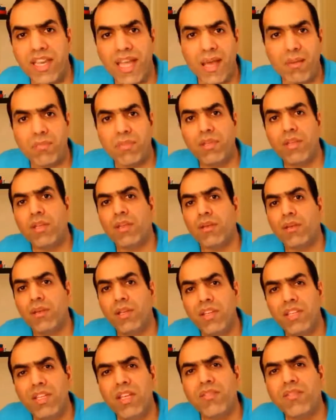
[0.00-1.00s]
the damn thing.
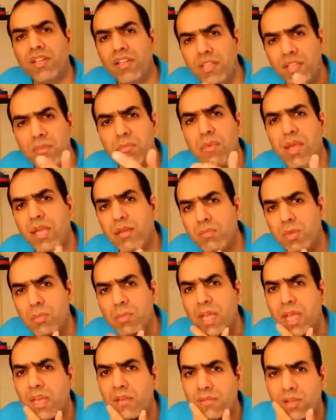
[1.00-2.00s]
It definitely made me
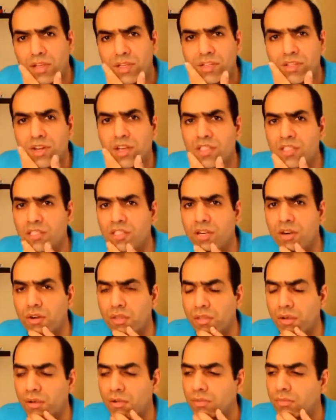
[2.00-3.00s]
behave like a rock
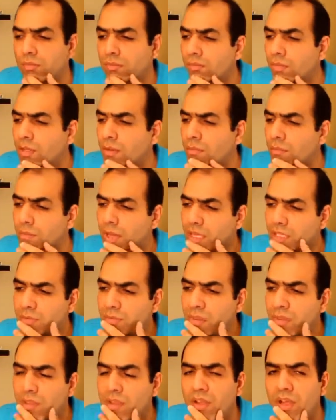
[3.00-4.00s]
star though.
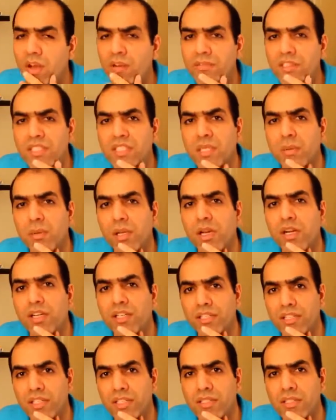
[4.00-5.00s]
Makes me think of the
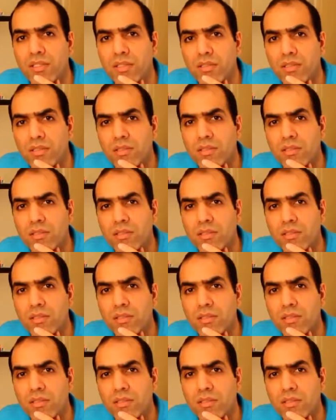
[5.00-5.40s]
similarities.